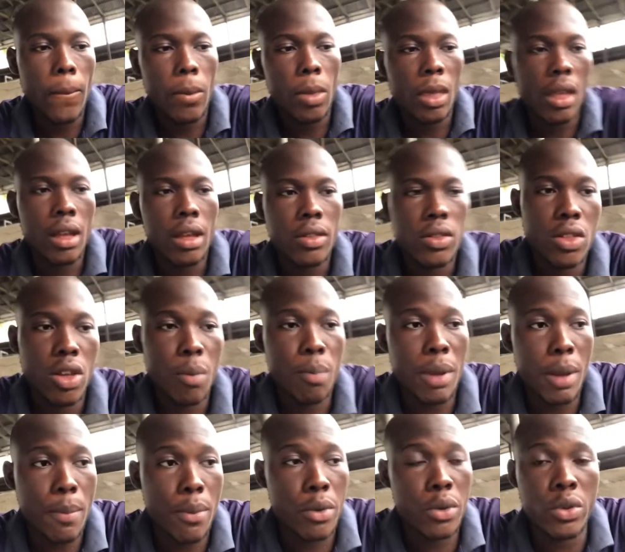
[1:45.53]
some
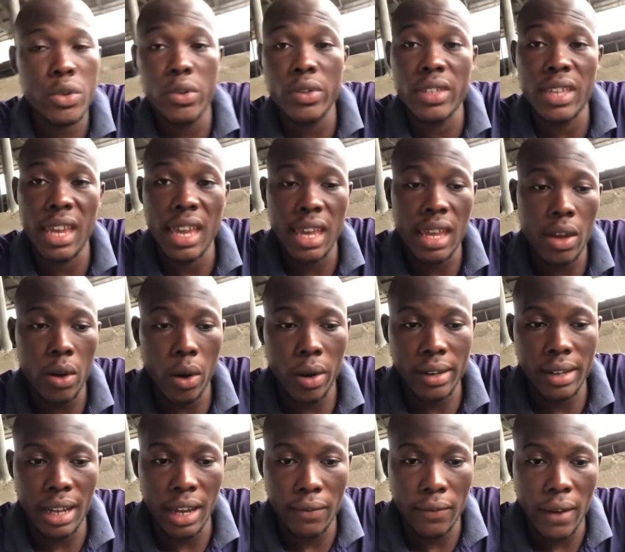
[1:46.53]
people use hay on
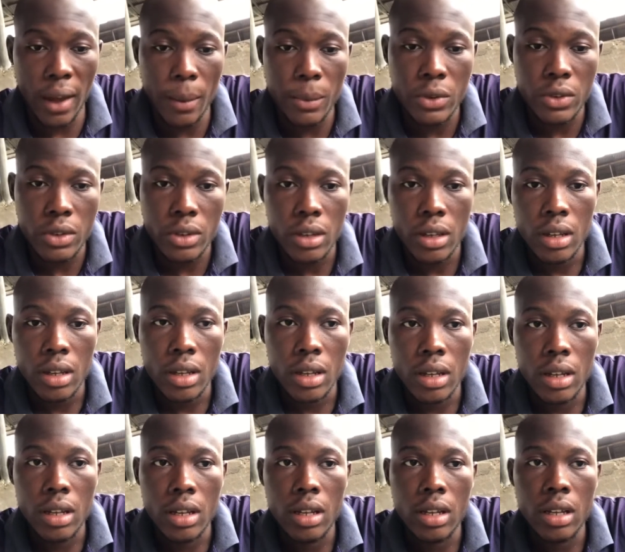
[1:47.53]
their farms,
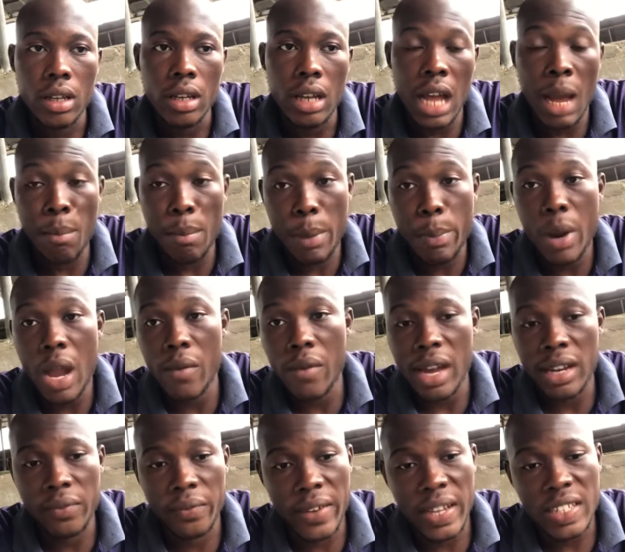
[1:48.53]
and people have
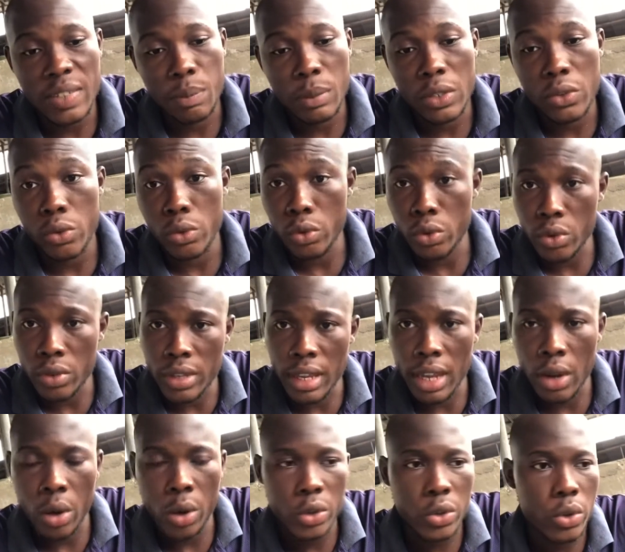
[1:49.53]
advised me to use hay
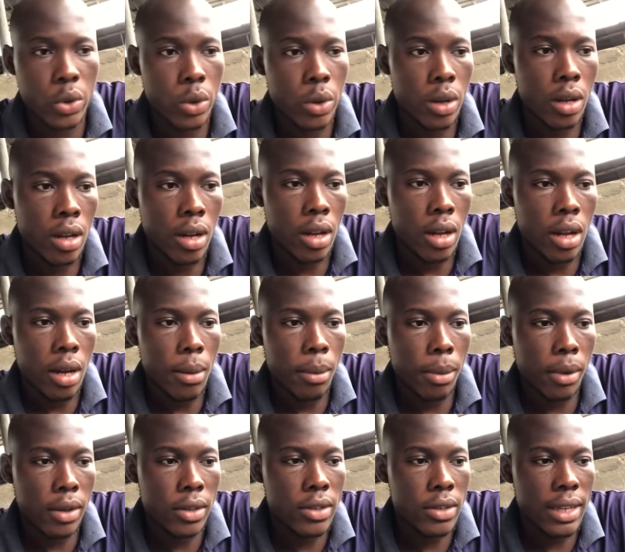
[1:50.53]
also.
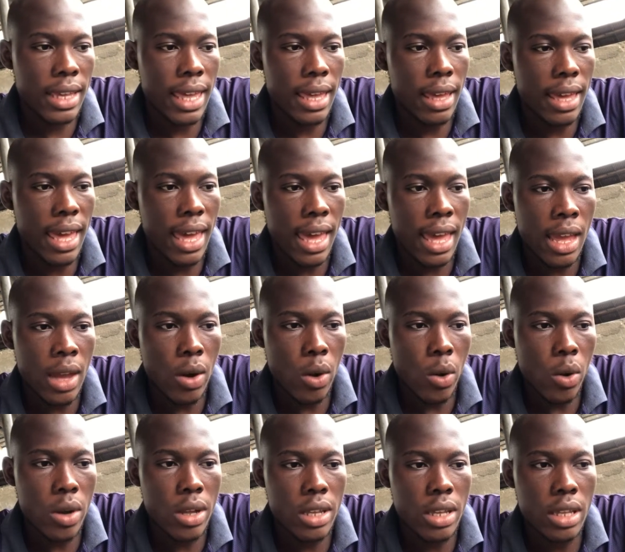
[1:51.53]
But hay
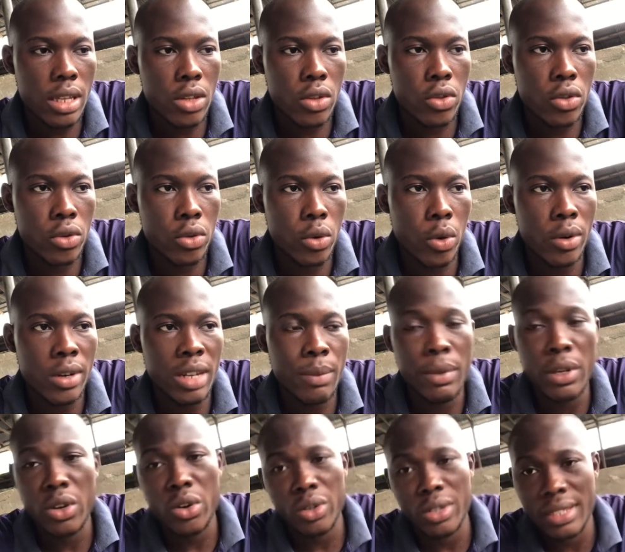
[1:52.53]
should only
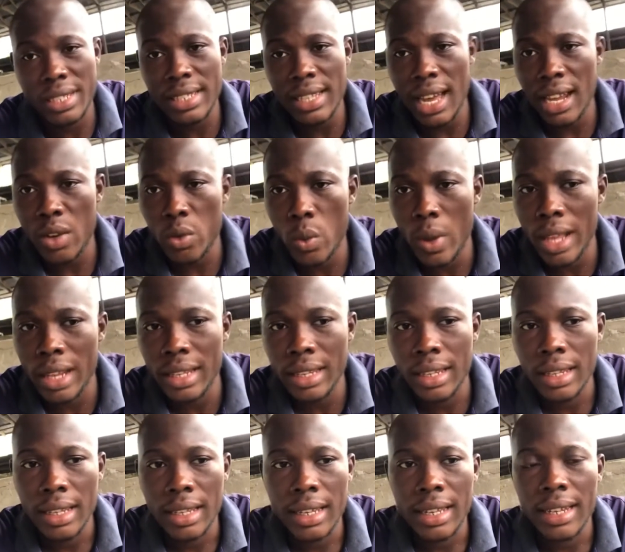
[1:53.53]
be considered when
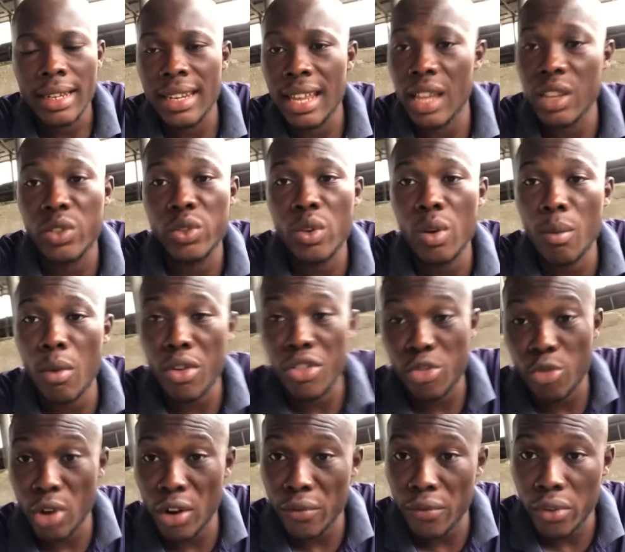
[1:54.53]
there is no much
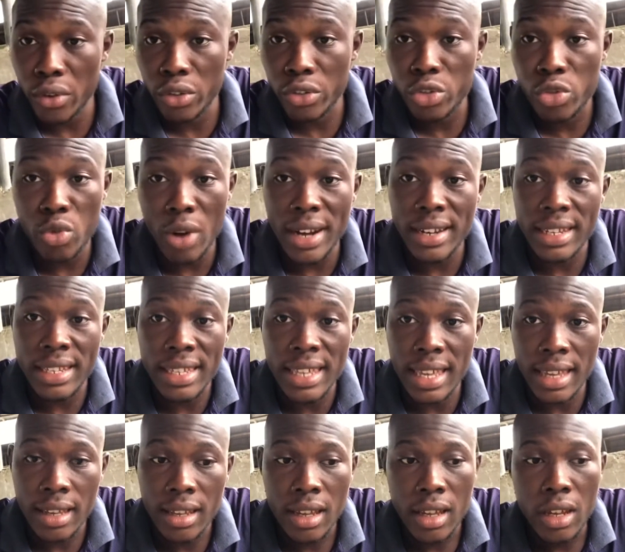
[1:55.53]
rainfall throughout the
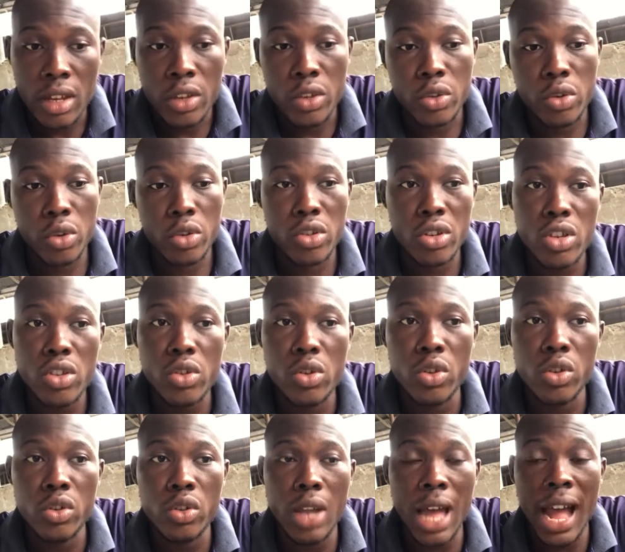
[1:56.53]
year. So you just
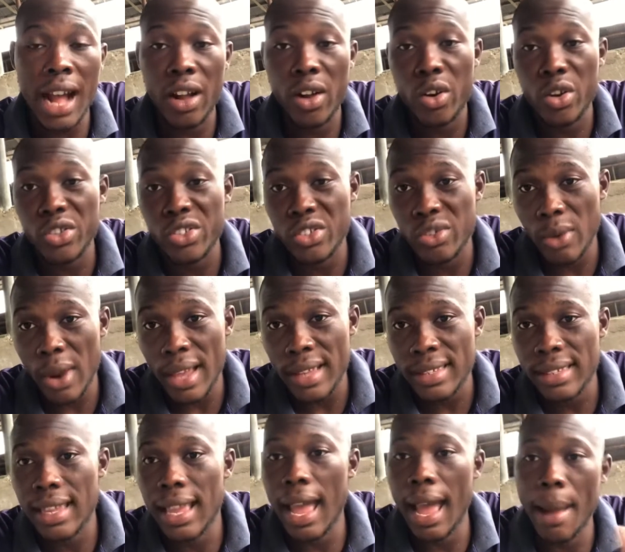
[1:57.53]
go and cut
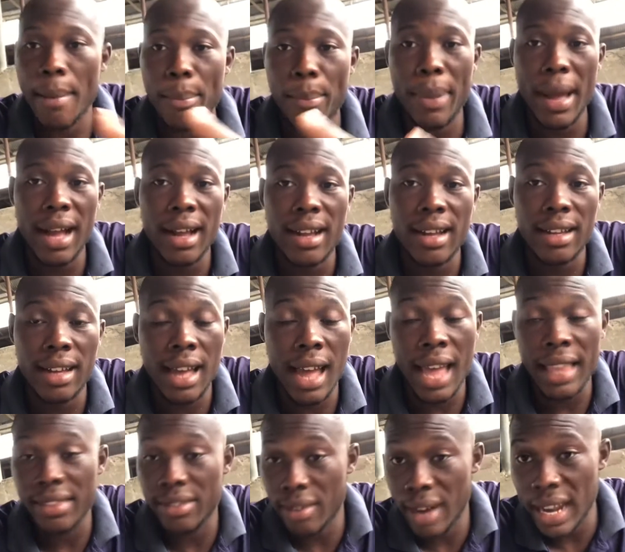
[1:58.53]
grass and pack
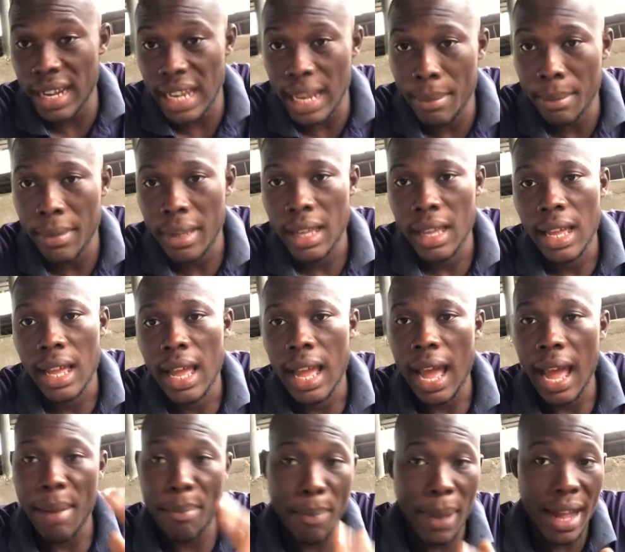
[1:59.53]
and dry them
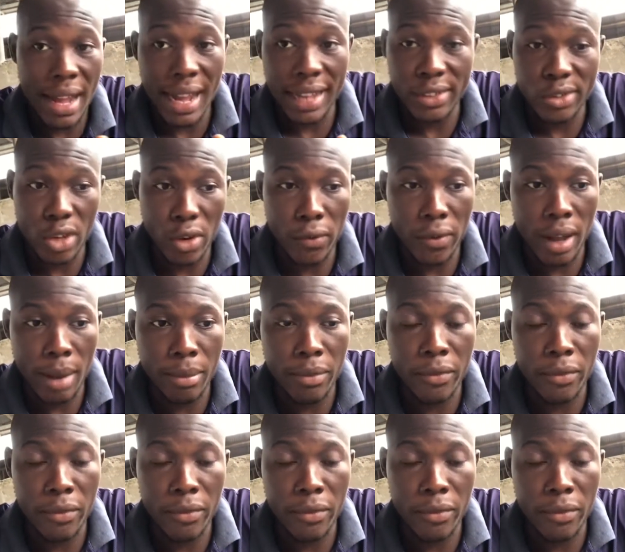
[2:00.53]
and pack at your farm